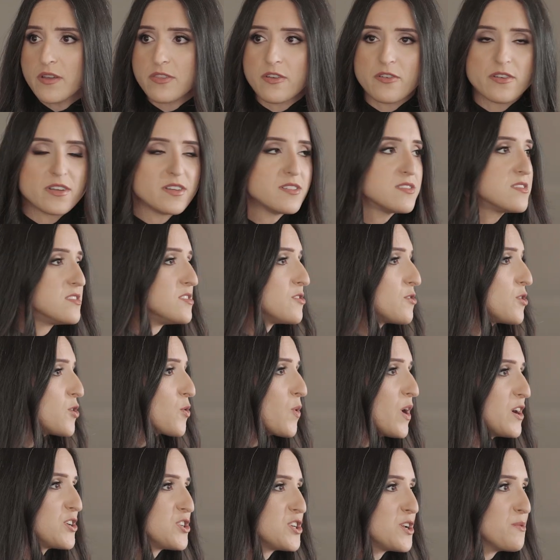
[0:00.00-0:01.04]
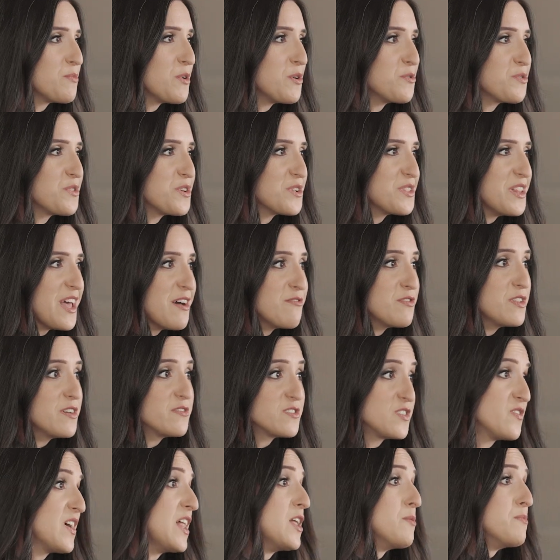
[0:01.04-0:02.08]
There is zero question about the level of
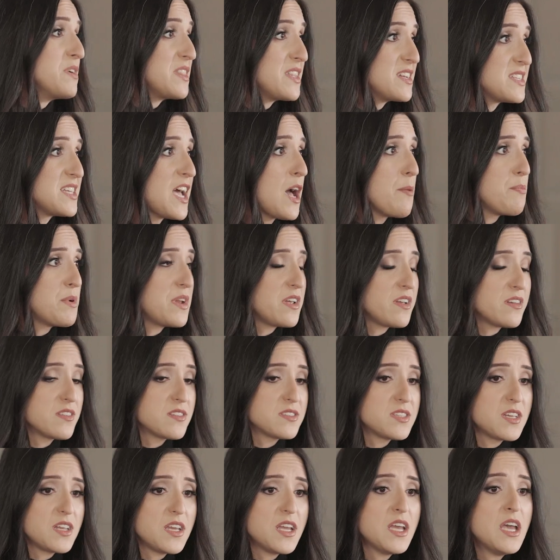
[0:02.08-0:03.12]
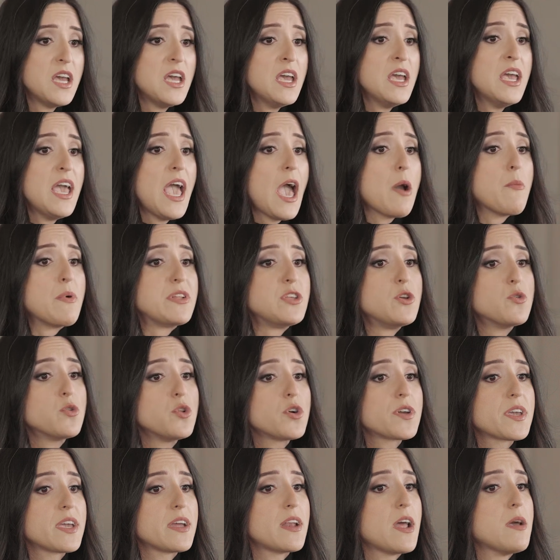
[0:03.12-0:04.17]
development that's happening in the city. And when you
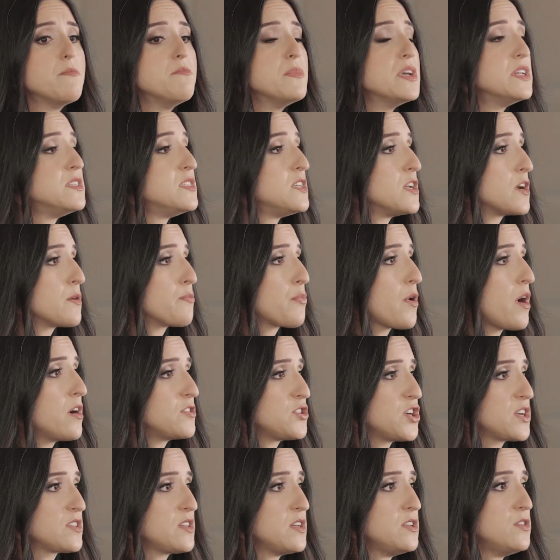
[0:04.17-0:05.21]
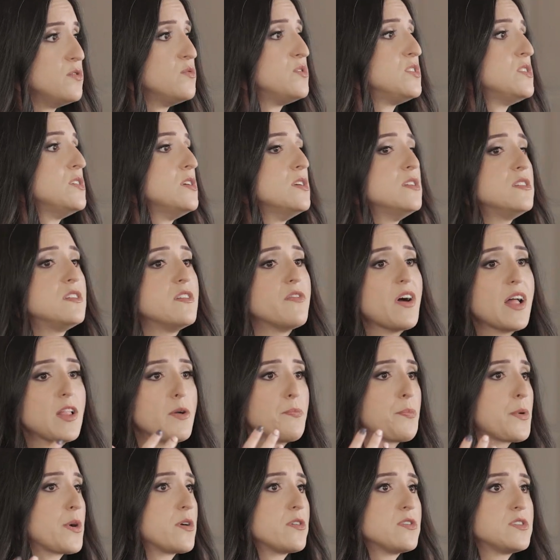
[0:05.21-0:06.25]
look at a mid-tier project and you see
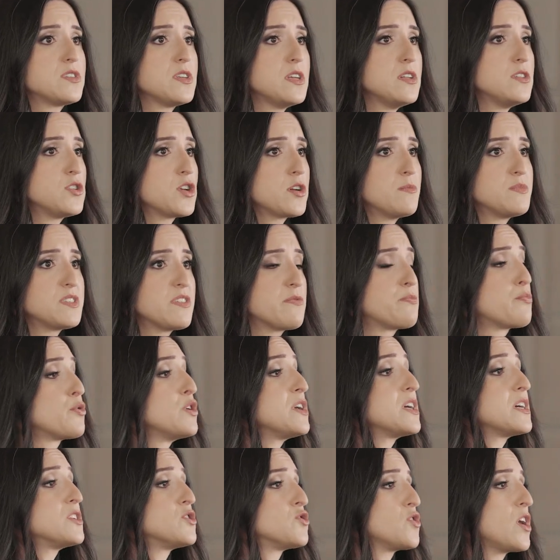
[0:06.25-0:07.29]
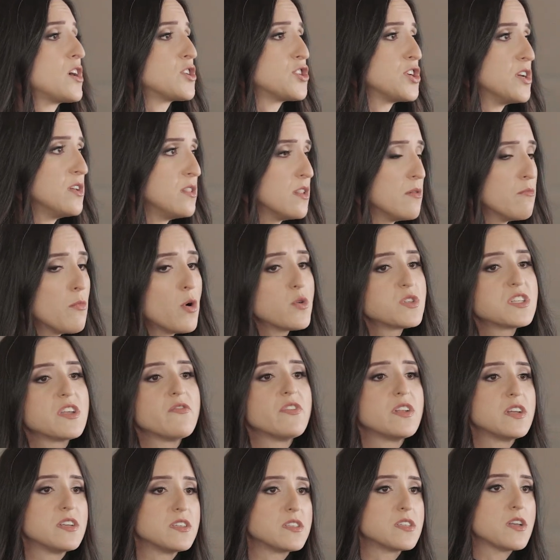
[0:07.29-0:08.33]
developers in terms of pre-construction, most of
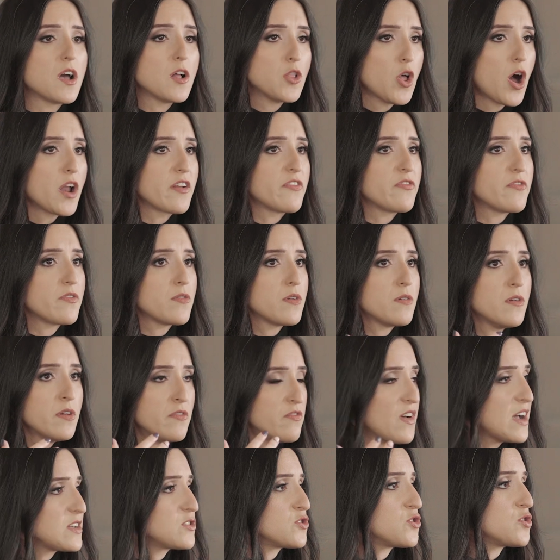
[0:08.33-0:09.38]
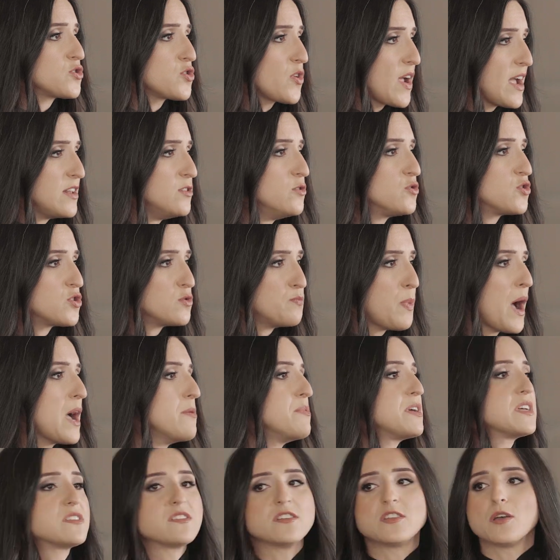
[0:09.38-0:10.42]
it is a lot of investors or end users buy
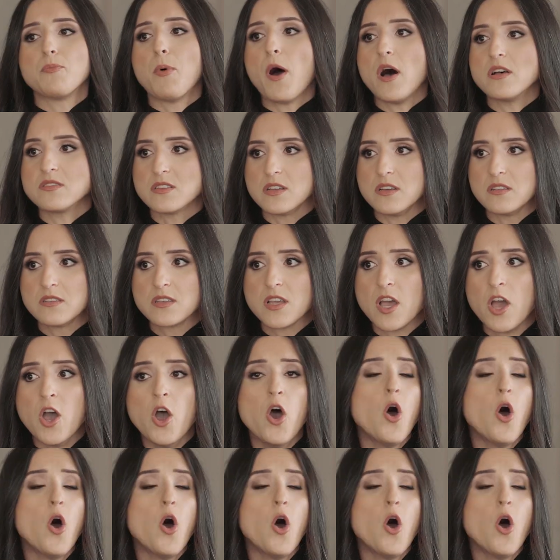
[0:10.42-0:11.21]
because of deposits.